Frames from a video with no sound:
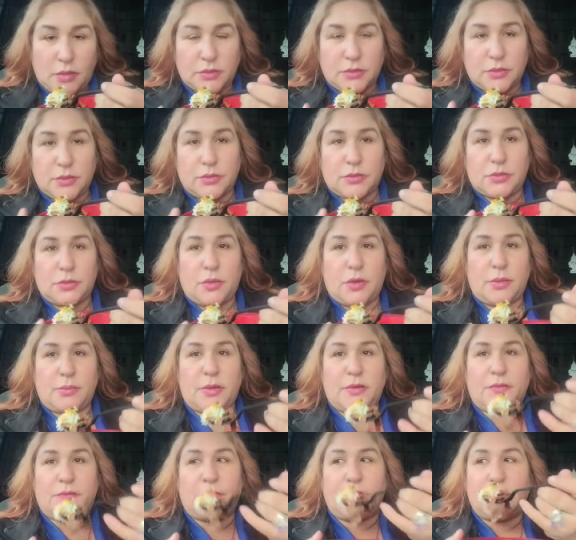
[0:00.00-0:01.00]
Also, too,
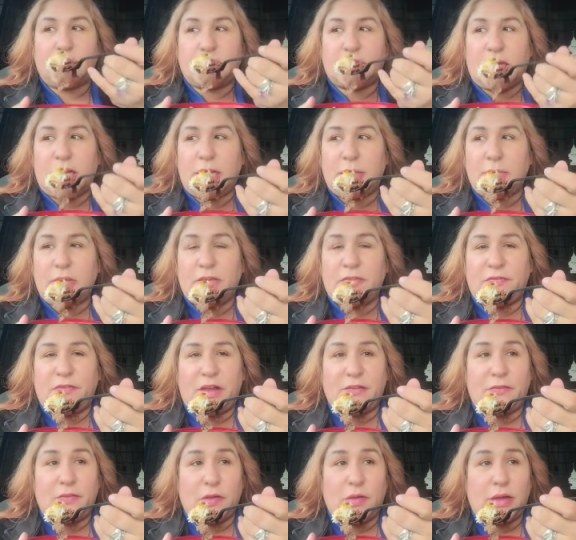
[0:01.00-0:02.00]
on my free time,
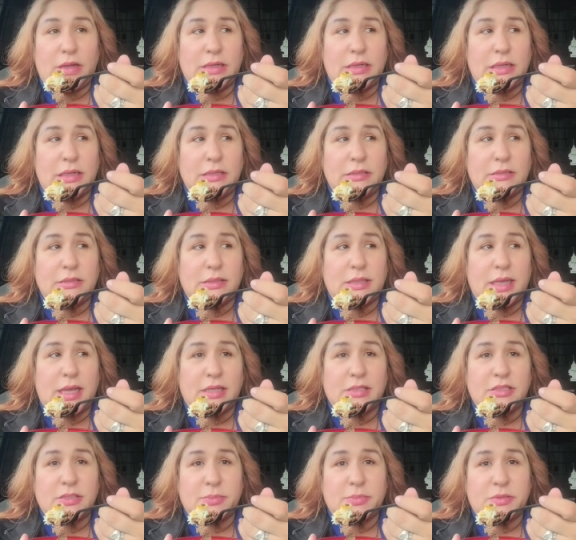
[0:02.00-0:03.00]
if I feel I need to
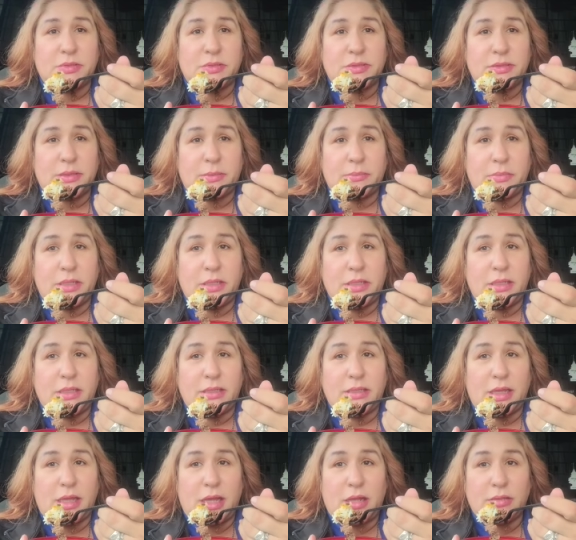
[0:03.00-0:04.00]
catch up to some
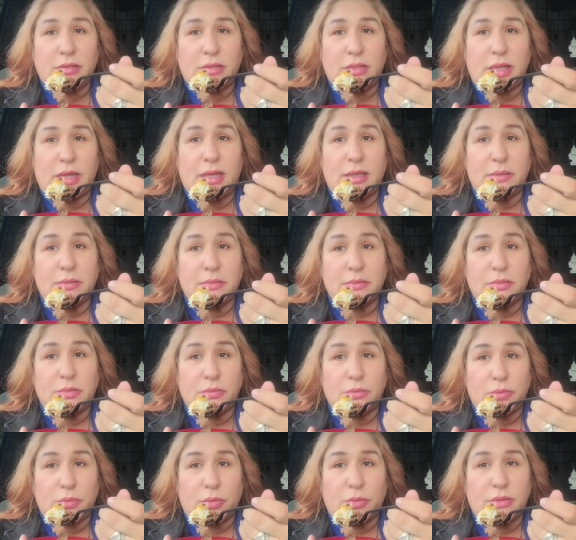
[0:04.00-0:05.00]
money, and i I
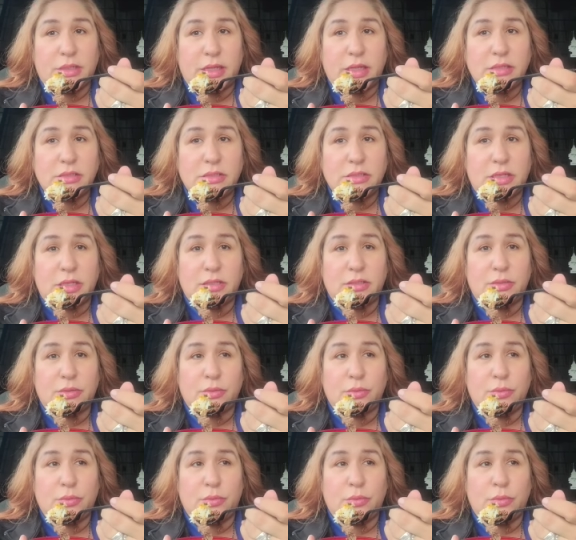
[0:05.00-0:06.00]
do DoorDash, I
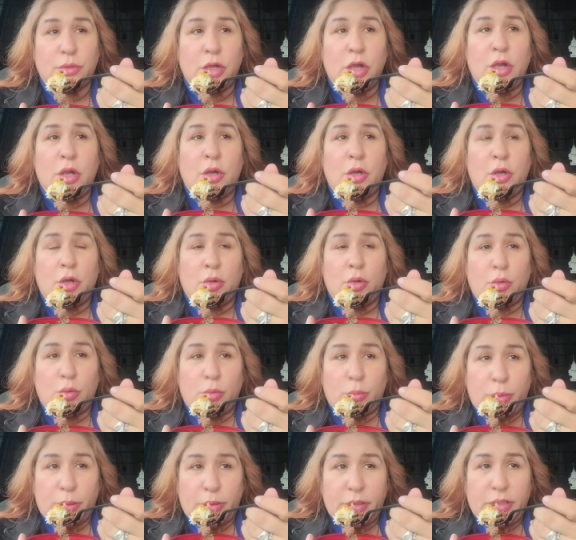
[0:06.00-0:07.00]
do
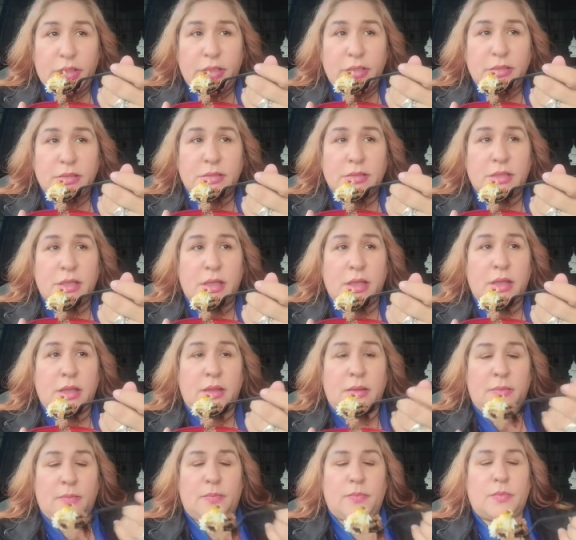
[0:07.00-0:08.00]
Uber Eats.
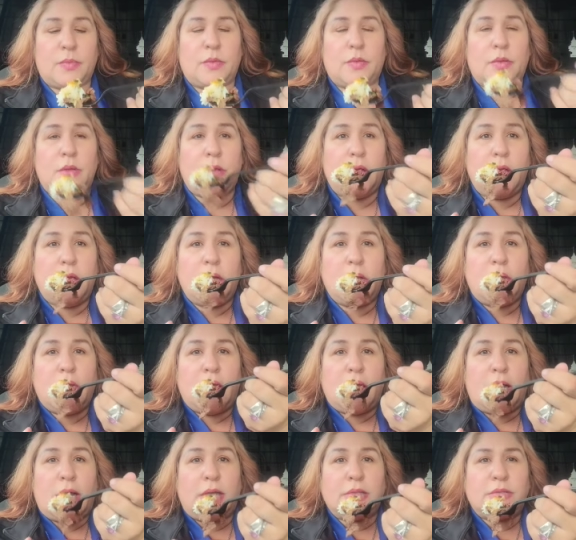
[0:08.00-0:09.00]

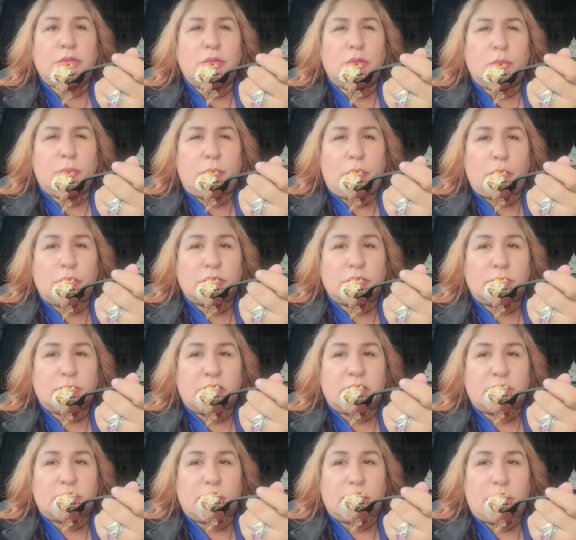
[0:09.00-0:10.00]
I used to do
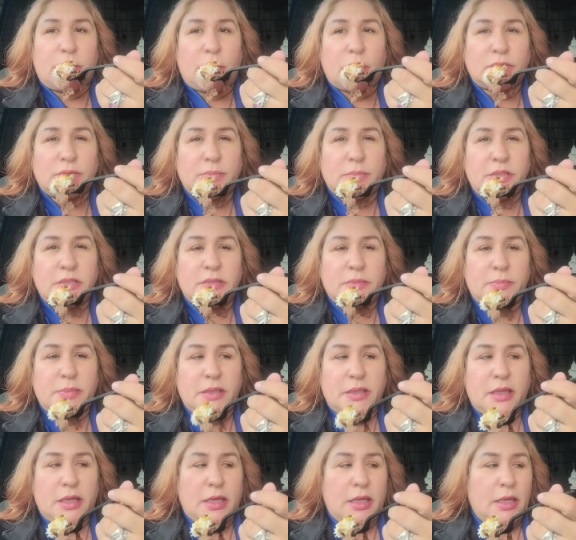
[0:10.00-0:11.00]
Postmates, but Postmates
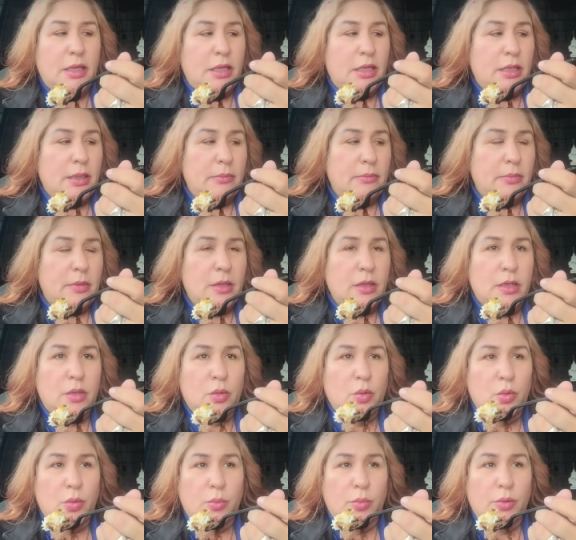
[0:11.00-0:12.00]
became
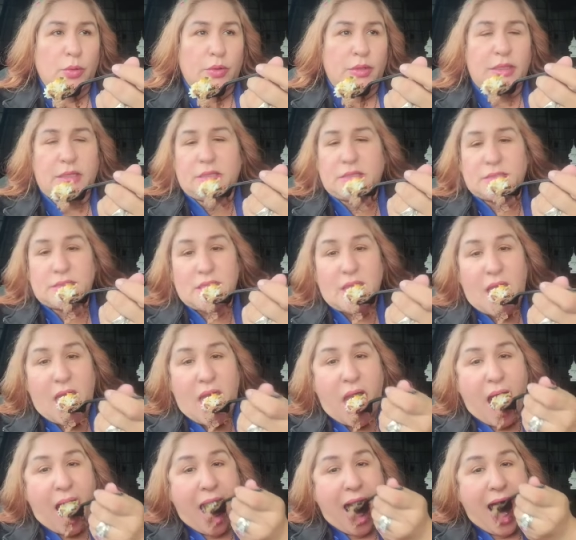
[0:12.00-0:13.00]
Uber Eats.